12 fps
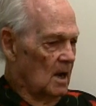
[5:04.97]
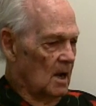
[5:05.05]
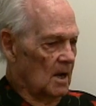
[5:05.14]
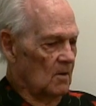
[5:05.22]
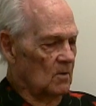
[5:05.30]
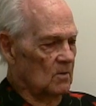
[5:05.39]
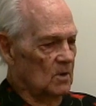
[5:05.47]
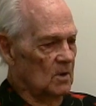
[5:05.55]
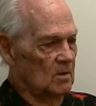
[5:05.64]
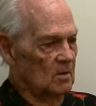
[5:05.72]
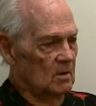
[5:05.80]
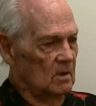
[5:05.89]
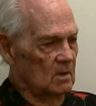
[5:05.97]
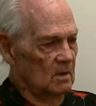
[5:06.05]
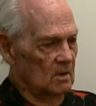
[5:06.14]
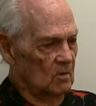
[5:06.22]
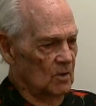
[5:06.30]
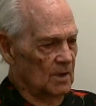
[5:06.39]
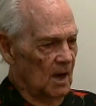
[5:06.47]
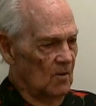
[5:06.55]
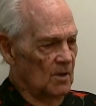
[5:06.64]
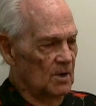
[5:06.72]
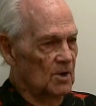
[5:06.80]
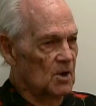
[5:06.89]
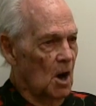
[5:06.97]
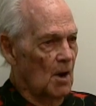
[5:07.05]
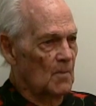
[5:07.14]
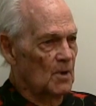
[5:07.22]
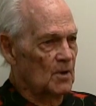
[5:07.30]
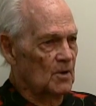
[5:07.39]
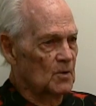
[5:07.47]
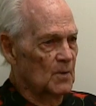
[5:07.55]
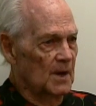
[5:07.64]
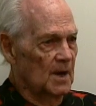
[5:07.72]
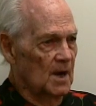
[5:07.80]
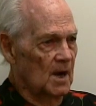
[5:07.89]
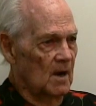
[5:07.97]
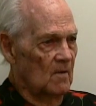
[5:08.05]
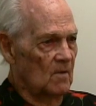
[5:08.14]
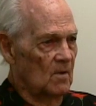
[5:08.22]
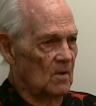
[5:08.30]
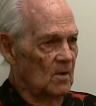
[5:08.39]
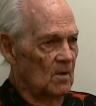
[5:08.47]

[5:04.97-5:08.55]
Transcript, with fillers: I don't know. When I went to Dartmouth, you're speaking out?